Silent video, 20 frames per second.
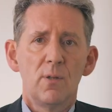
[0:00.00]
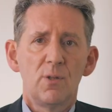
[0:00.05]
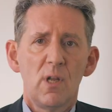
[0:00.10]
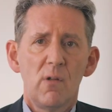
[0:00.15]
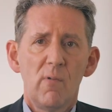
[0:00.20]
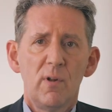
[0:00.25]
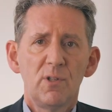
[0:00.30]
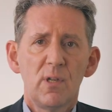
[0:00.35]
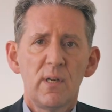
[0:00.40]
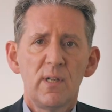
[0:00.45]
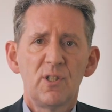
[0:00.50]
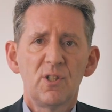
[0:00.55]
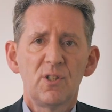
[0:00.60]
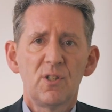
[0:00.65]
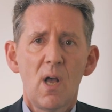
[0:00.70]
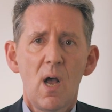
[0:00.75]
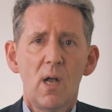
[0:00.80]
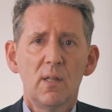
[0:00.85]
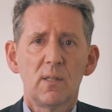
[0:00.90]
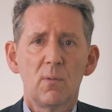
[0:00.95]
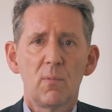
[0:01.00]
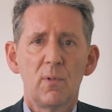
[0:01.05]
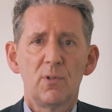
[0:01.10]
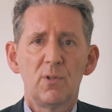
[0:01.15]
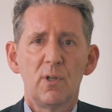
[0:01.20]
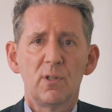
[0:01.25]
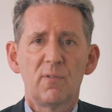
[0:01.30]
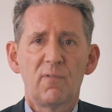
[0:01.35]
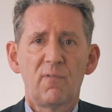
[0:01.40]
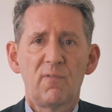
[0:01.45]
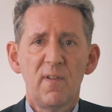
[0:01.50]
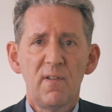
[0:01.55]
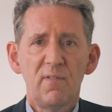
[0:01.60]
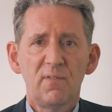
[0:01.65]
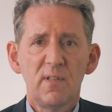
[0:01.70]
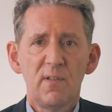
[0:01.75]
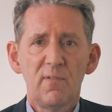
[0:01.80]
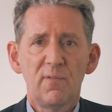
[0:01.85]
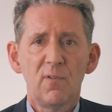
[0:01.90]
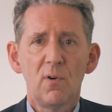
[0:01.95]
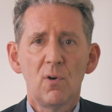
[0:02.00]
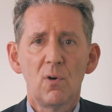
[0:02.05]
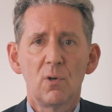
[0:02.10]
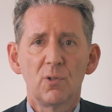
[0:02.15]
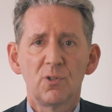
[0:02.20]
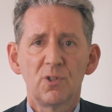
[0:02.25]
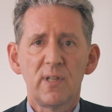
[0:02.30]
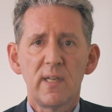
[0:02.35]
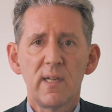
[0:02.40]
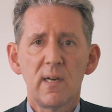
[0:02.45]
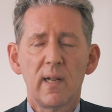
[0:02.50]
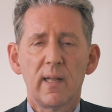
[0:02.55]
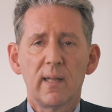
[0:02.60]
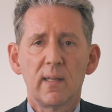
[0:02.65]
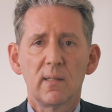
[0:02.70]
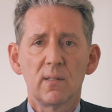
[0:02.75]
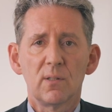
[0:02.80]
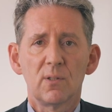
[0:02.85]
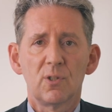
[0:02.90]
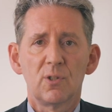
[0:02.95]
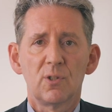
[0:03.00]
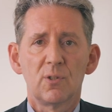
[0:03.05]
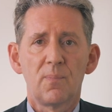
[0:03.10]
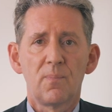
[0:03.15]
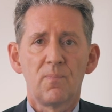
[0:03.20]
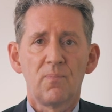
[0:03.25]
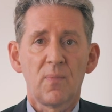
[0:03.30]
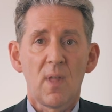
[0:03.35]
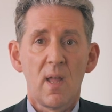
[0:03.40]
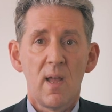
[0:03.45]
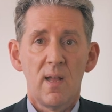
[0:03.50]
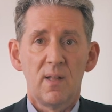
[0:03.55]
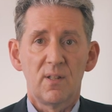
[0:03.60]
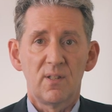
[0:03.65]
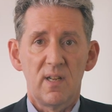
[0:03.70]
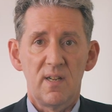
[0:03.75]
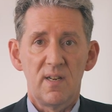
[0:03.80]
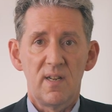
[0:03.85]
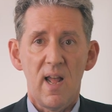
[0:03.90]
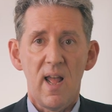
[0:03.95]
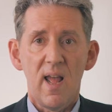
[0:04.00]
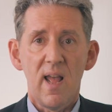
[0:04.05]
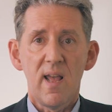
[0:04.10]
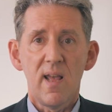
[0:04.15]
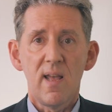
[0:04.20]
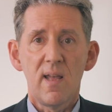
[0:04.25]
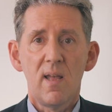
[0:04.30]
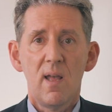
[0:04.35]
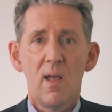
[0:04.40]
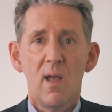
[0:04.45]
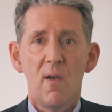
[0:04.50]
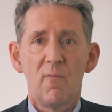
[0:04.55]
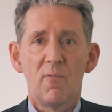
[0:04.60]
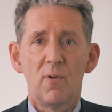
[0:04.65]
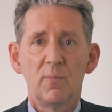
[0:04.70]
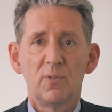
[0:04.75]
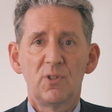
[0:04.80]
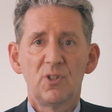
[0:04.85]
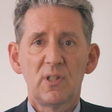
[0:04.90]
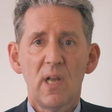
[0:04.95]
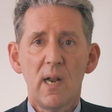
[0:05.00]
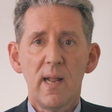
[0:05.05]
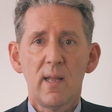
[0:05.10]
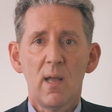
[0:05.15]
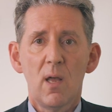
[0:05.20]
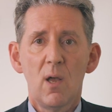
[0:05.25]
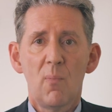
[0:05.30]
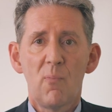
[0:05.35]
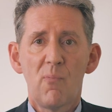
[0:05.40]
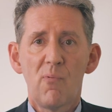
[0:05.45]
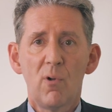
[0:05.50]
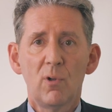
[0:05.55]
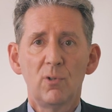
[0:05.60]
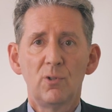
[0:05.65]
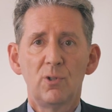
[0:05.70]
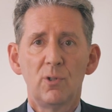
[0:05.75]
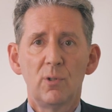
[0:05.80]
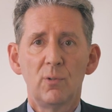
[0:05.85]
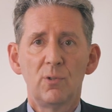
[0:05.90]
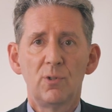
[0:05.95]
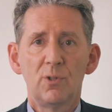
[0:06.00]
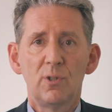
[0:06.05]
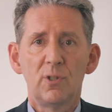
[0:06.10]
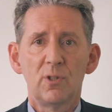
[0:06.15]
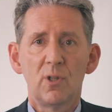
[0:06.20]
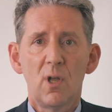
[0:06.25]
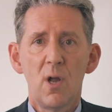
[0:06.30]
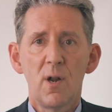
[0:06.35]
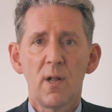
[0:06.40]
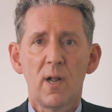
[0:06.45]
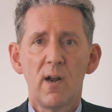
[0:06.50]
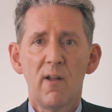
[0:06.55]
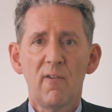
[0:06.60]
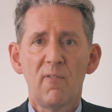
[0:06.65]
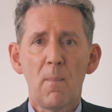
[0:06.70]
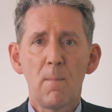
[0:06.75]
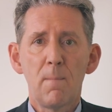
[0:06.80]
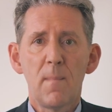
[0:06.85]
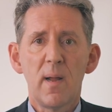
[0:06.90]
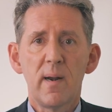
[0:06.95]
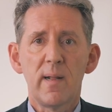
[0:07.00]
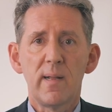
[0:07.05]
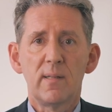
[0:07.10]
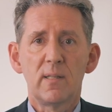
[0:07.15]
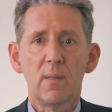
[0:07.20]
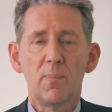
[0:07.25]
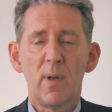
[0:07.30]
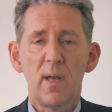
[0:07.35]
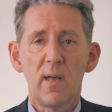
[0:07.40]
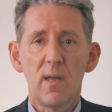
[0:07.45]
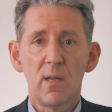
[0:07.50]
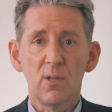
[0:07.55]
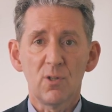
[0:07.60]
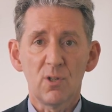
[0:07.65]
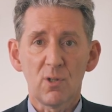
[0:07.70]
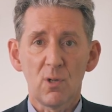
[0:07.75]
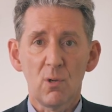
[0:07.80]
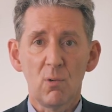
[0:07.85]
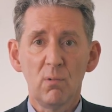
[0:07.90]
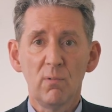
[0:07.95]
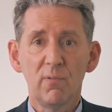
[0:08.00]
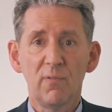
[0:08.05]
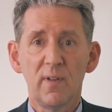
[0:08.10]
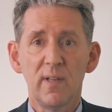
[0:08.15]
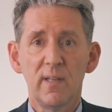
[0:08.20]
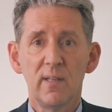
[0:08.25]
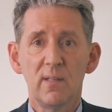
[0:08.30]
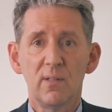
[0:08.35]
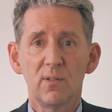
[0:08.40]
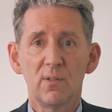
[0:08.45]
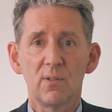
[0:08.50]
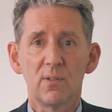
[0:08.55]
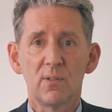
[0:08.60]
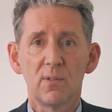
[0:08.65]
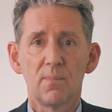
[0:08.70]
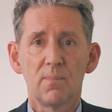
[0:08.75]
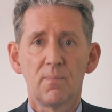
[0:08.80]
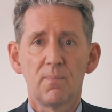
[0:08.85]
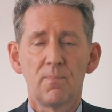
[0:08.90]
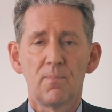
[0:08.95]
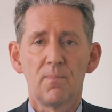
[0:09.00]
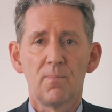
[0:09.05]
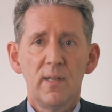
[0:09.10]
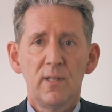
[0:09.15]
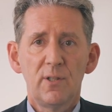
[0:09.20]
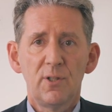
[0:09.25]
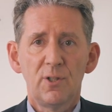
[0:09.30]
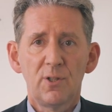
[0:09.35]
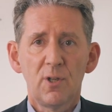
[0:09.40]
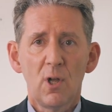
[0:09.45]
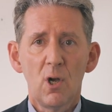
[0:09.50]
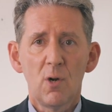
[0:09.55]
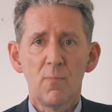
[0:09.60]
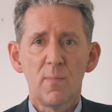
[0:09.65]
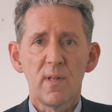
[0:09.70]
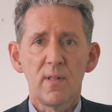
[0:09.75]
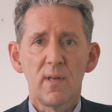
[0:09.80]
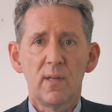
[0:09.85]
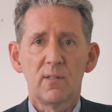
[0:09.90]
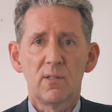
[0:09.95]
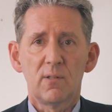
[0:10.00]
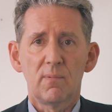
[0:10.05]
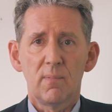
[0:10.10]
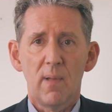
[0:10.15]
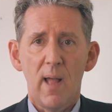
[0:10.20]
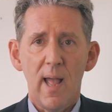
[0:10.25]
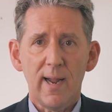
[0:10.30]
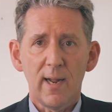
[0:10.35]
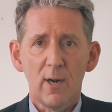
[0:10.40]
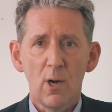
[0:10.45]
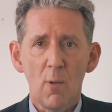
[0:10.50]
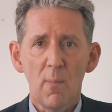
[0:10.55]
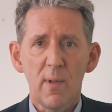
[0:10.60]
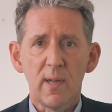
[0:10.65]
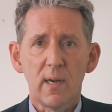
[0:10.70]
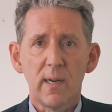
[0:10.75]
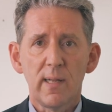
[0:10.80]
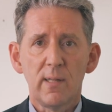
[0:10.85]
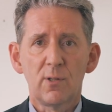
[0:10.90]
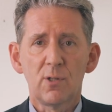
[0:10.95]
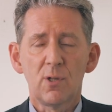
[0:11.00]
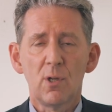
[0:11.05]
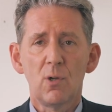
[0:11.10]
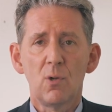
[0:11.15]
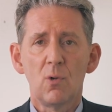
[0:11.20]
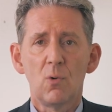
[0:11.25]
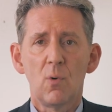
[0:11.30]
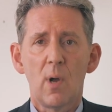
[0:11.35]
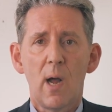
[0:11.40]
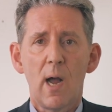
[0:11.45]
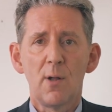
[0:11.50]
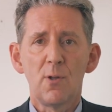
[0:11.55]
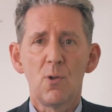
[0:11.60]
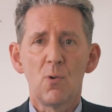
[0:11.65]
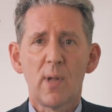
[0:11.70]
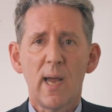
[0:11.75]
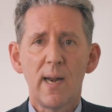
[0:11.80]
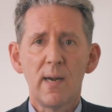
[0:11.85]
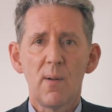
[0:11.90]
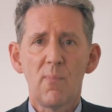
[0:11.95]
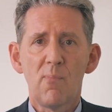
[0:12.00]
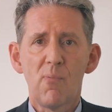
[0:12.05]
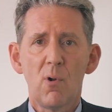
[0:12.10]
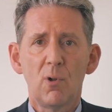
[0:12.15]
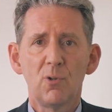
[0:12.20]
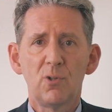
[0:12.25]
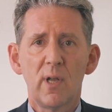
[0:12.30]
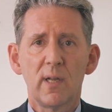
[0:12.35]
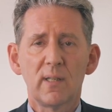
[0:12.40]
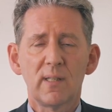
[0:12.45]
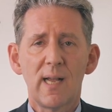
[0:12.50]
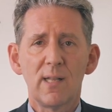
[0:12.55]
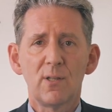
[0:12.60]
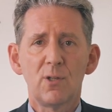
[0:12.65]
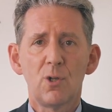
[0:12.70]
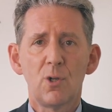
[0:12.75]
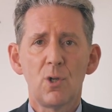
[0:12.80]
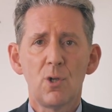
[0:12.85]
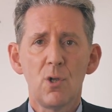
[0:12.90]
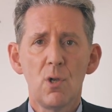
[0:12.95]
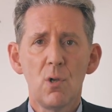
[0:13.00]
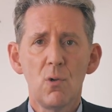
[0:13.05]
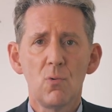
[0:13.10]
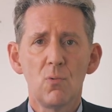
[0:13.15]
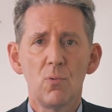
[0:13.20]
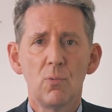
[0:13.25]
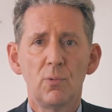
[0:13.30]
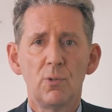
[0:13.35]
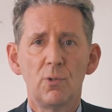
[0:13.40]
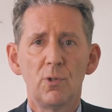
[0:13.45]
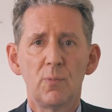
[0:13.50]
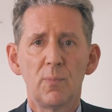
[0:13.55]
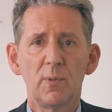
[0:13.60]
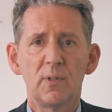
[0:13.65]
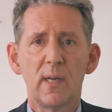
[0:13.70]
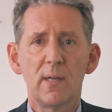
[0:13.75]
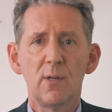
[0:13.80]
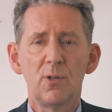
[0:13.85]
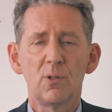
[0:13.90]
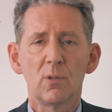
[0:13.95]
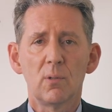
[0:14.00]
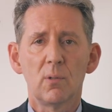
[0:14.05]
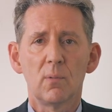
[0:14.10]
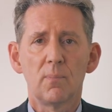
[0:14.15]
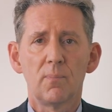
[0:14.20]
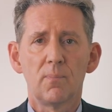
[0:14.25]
She originally started with just 54 seedlings. Today, from selling her produce, she's earning enough money to pay her school fees. This showed me that economically too, our Uganda project has huge potential.